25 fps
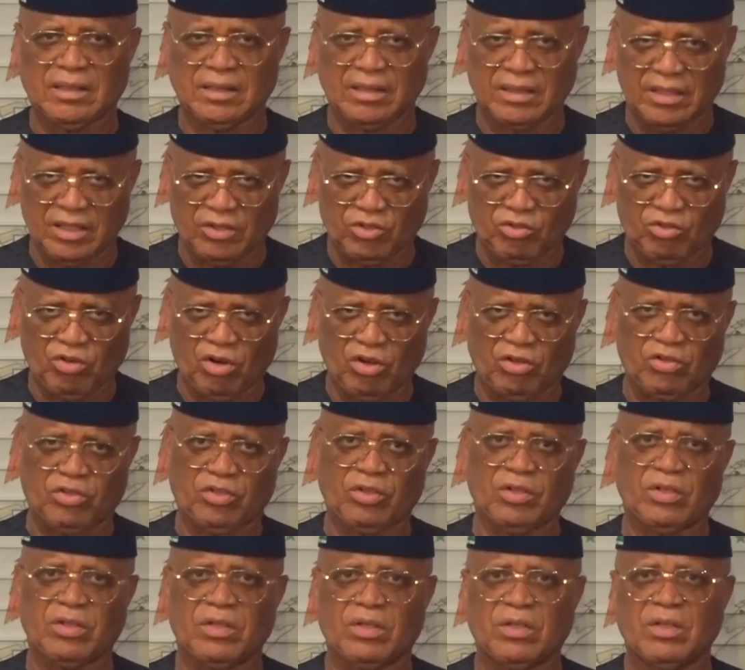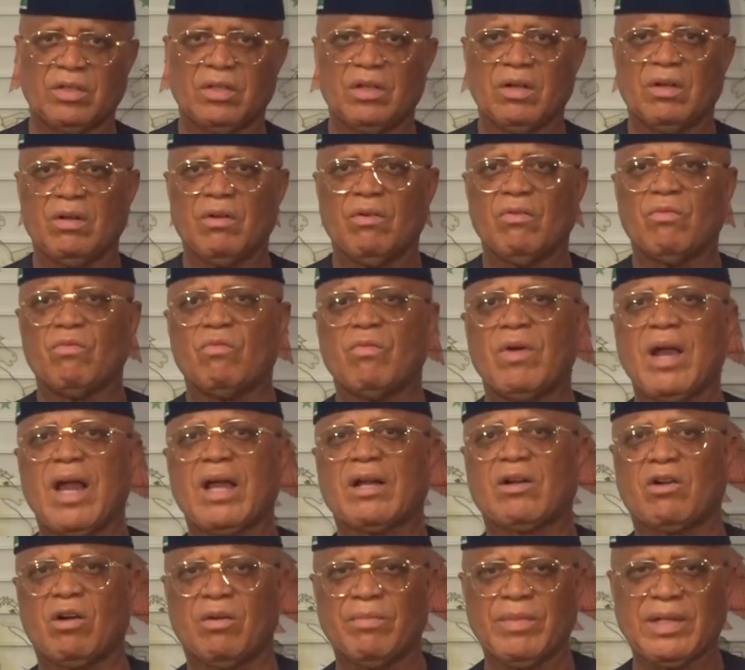destruction. We
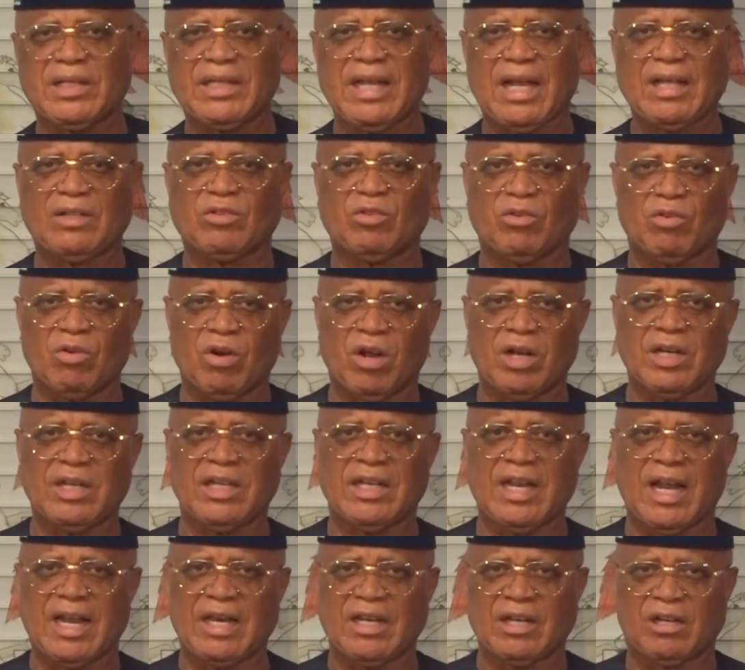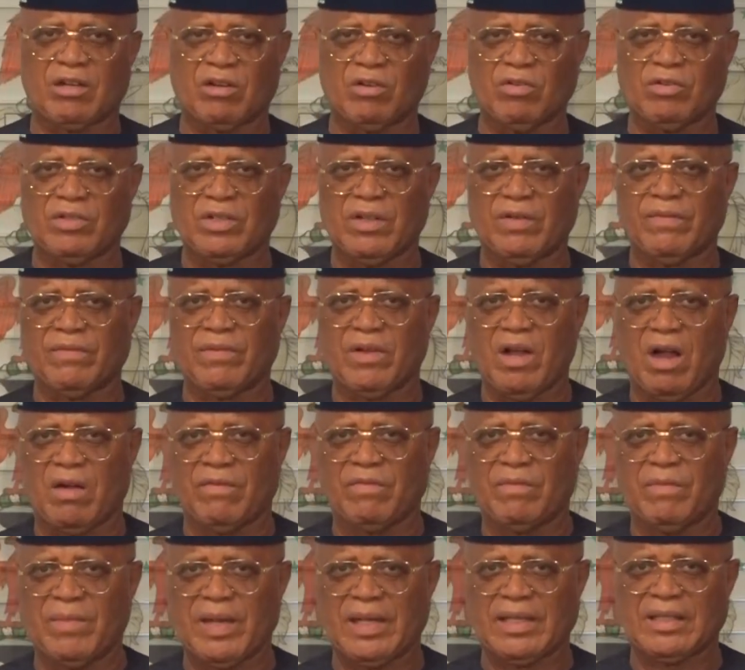are committed to running an inclusive
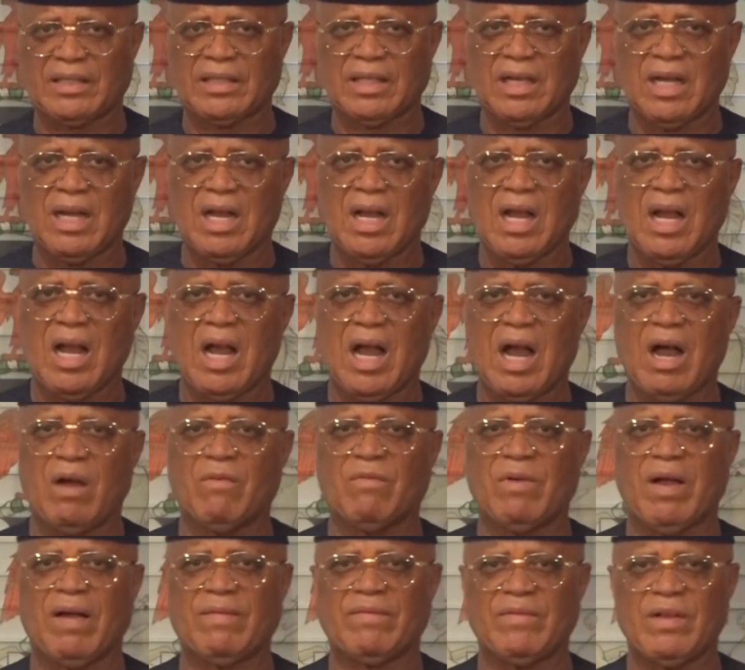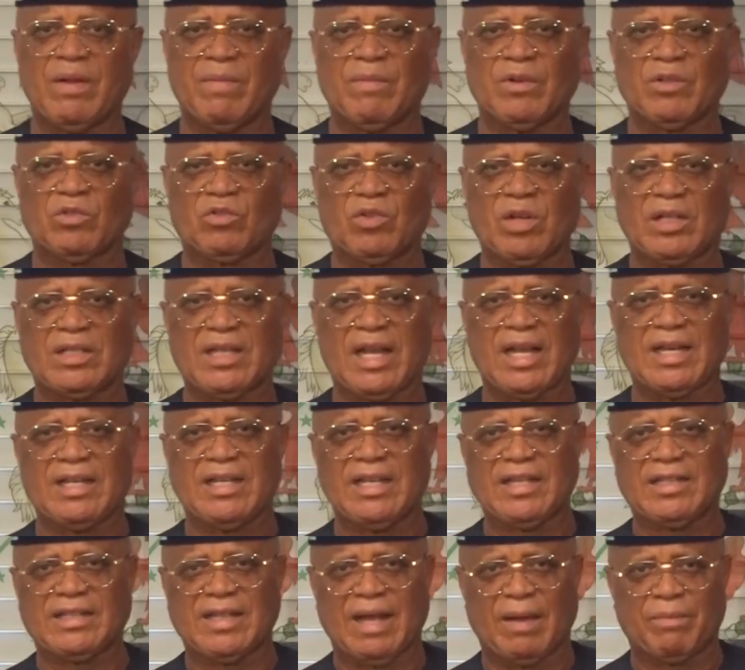government, and we have
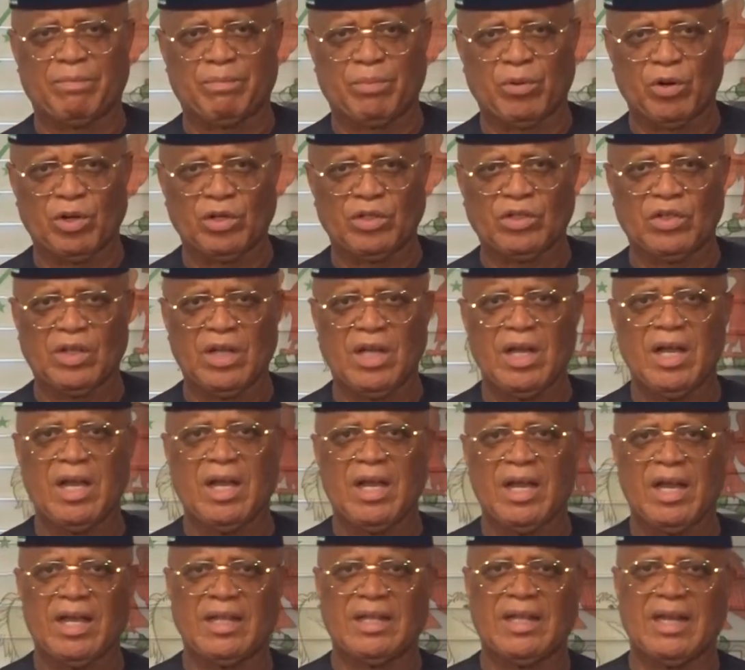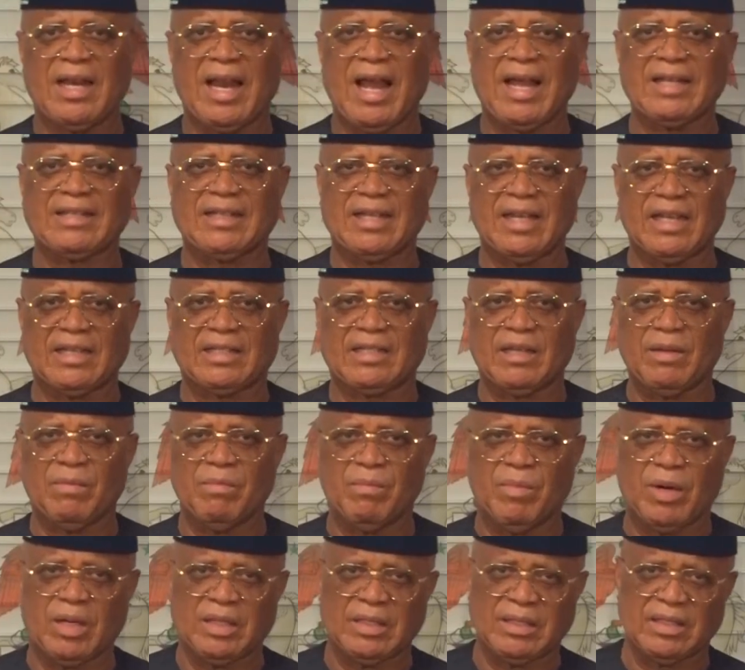demonstrated this approach in the last
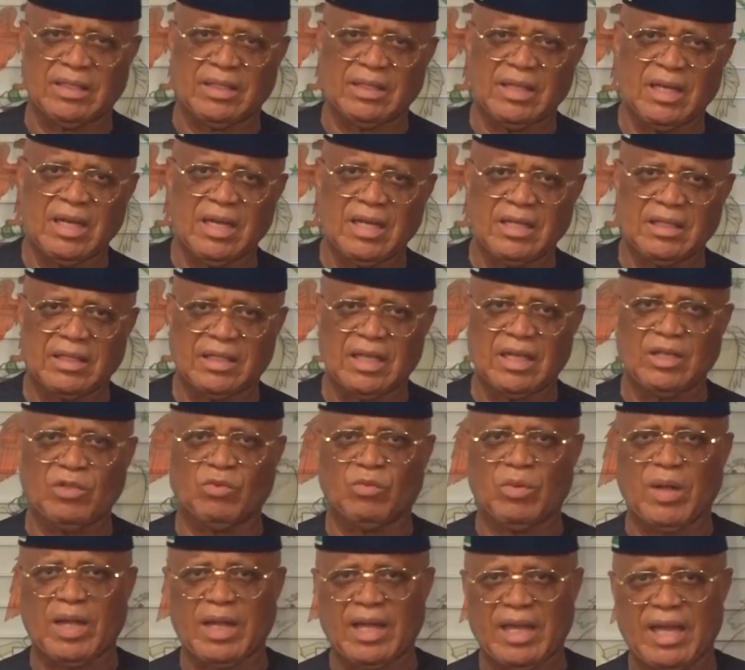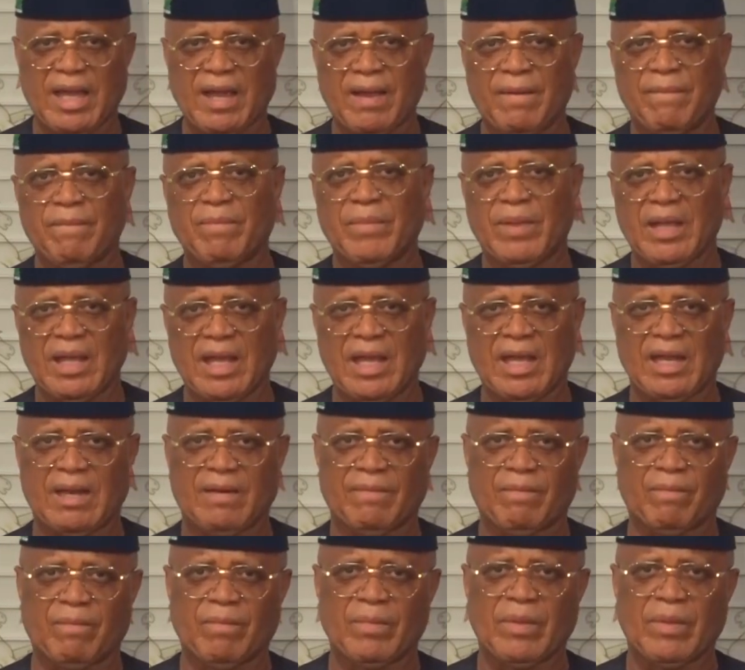18 months since we came in.